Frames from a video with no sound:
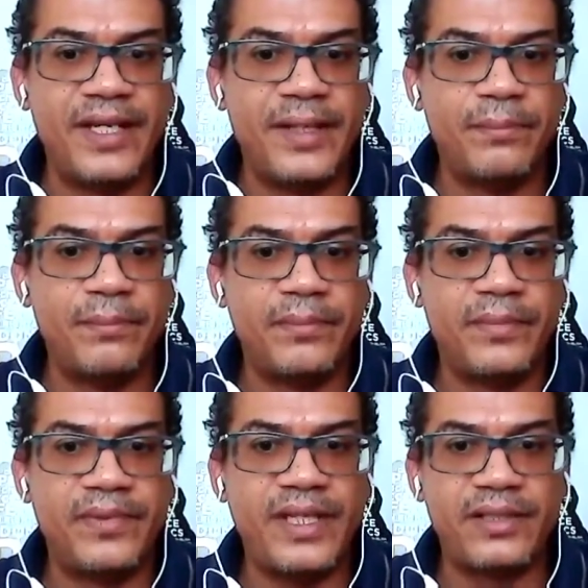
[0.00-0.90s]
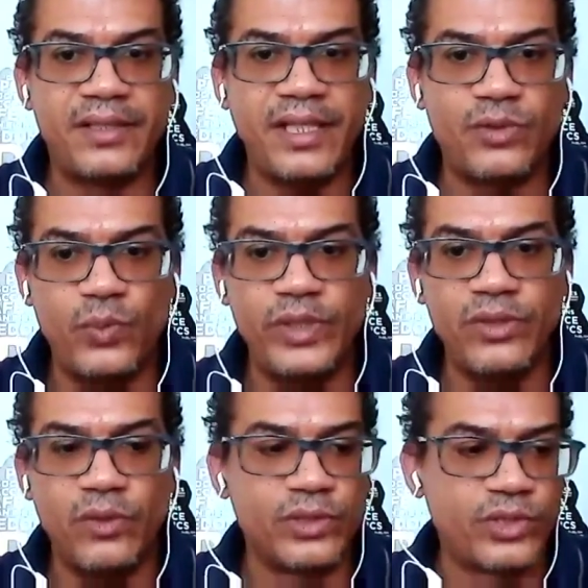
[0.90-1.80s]
that we
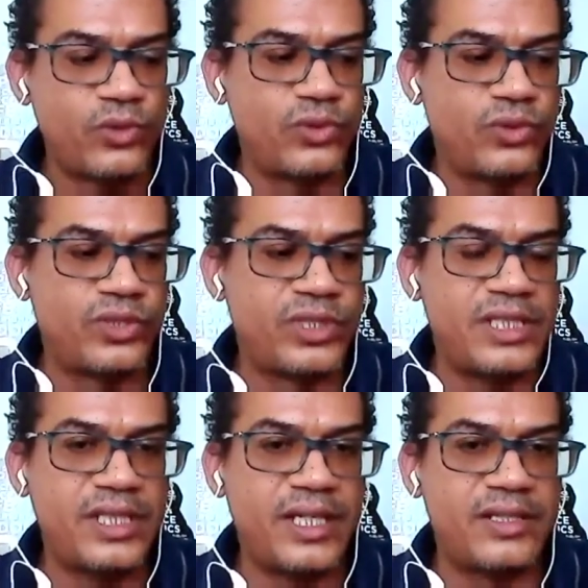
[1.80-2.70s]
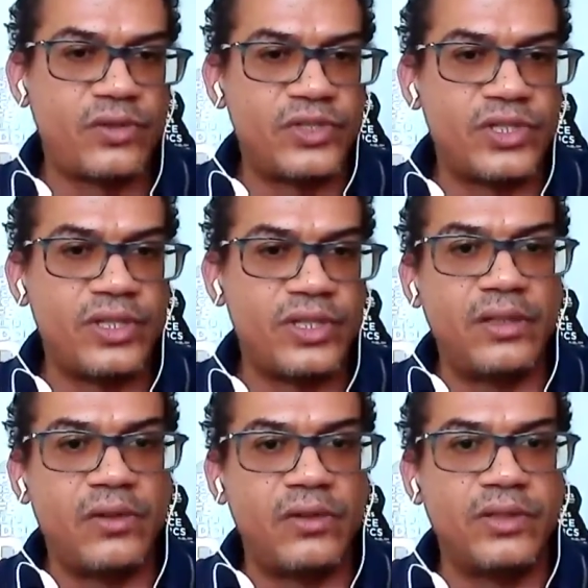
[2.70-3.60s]
also see as
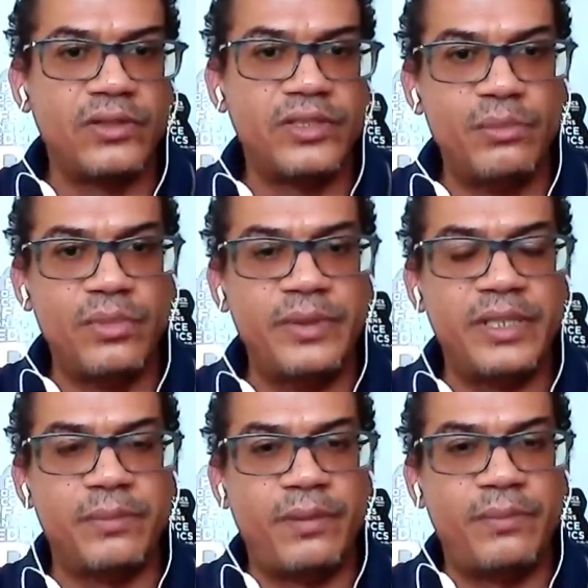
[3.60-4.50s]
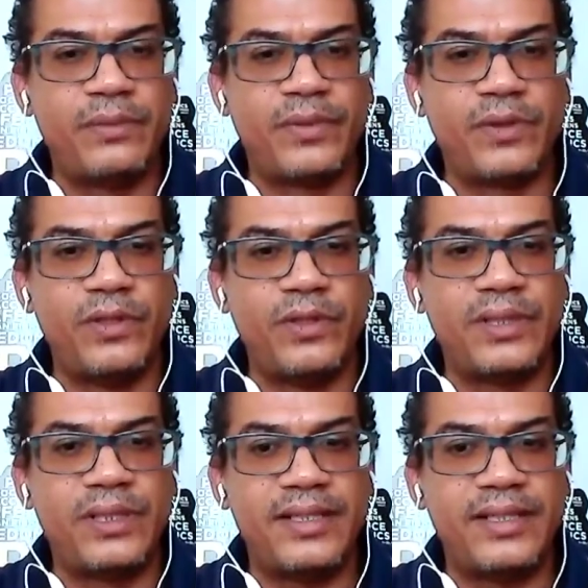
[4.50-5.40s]
concerning on the Namibian public
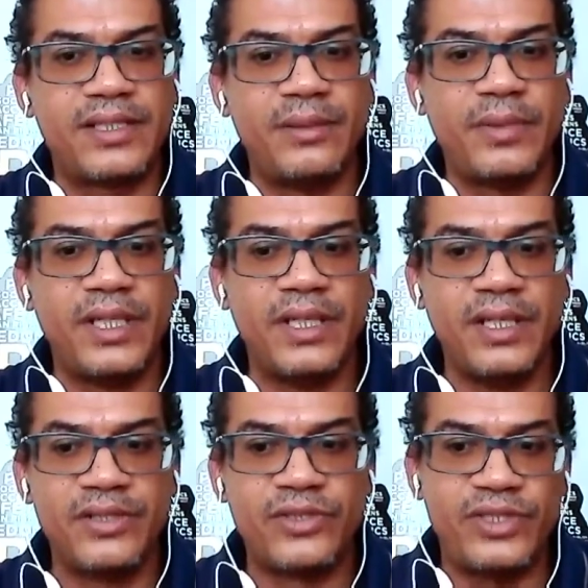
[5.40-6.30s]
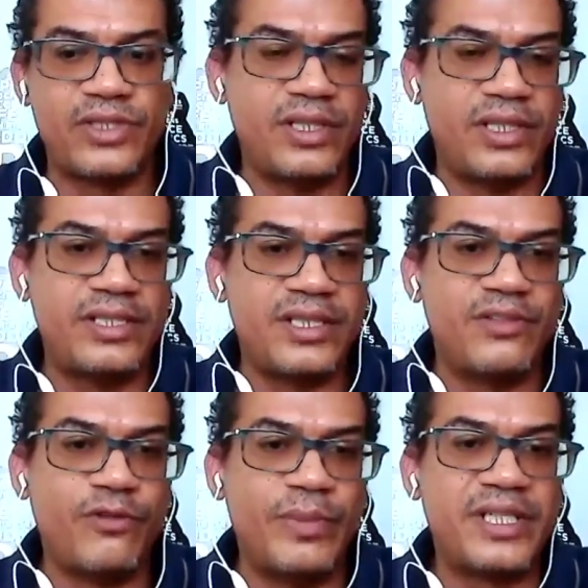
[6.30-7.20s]
procurement landscape. So there's
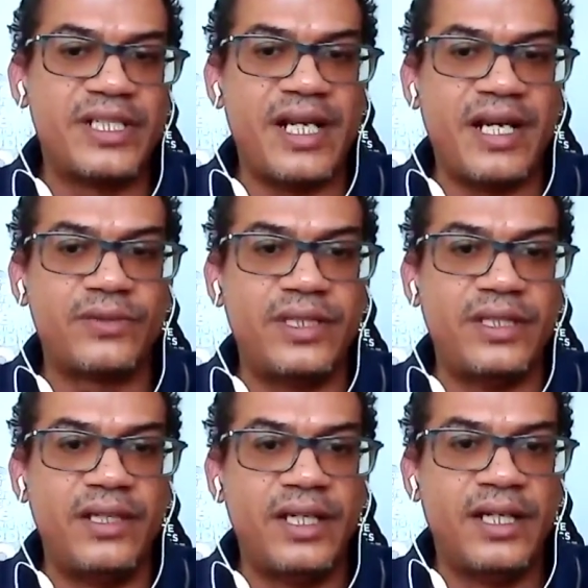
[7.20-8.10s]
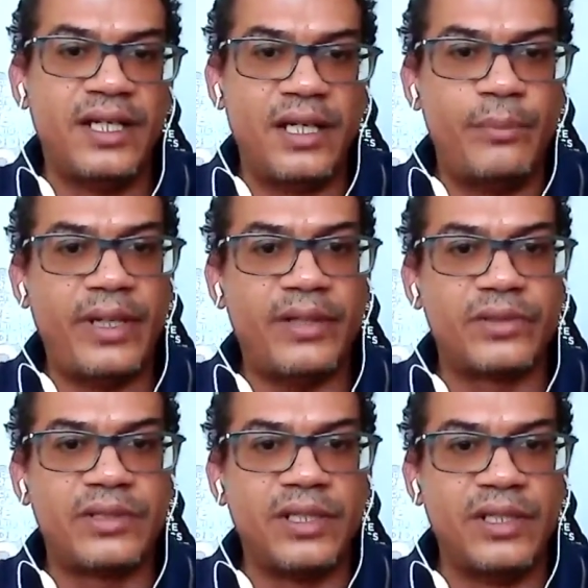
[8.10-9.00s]
information out there
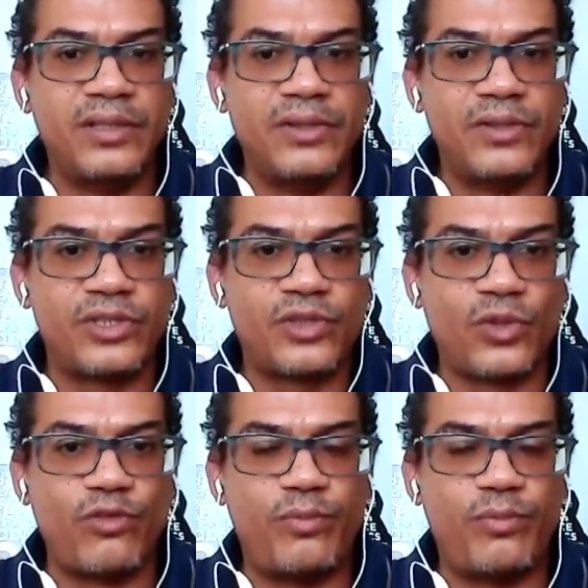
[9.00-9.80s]
about, you know, the sort